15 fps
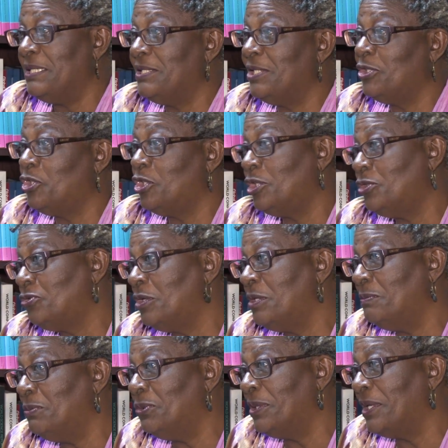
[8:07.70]
it's a
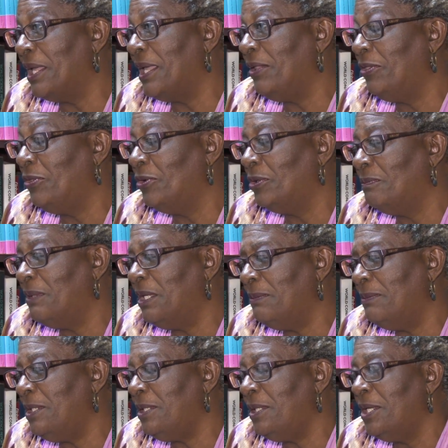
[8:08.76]
children's book, I thought
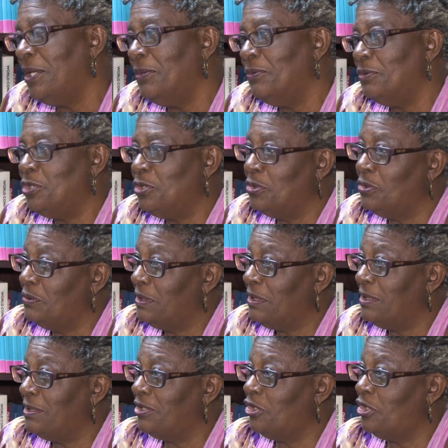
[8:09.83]
maybe we should do a
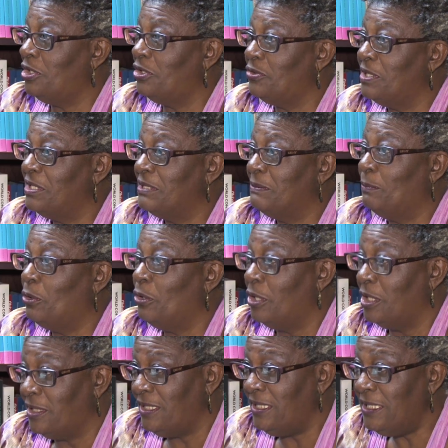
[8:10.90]
little children's
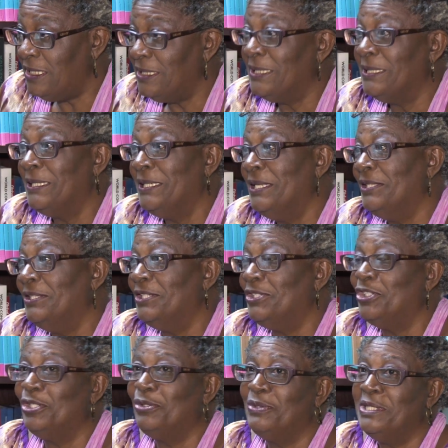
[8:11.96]
party. The
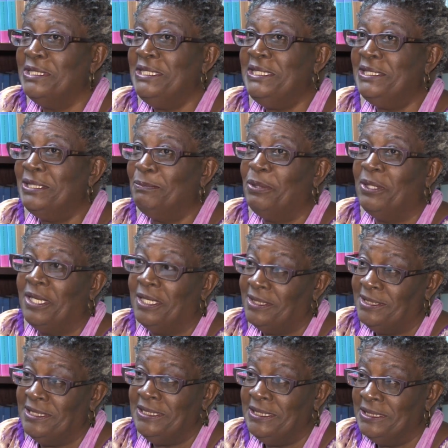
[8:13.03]
children need a
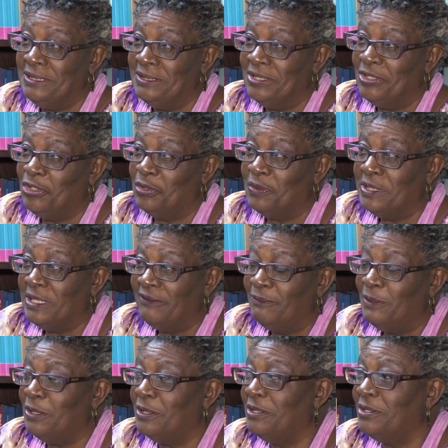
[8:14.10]
party. The children
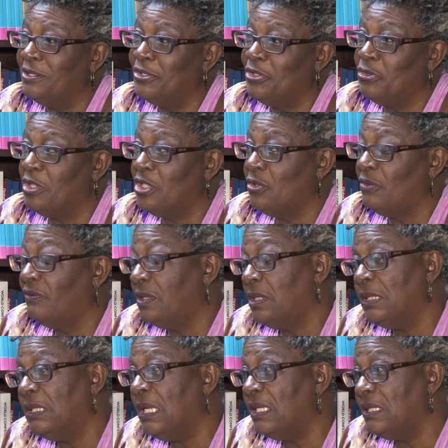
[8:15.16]
have been under stress over
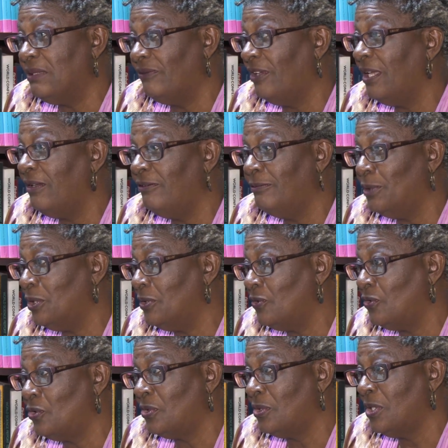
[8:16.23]
the last 5
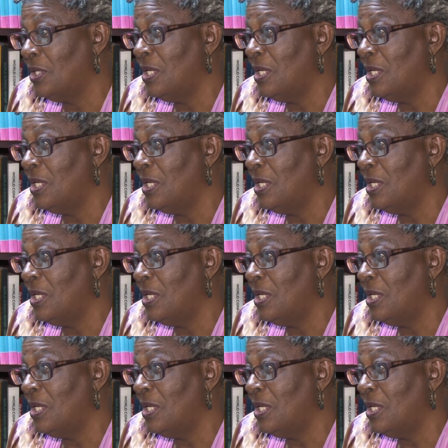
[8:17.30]
months,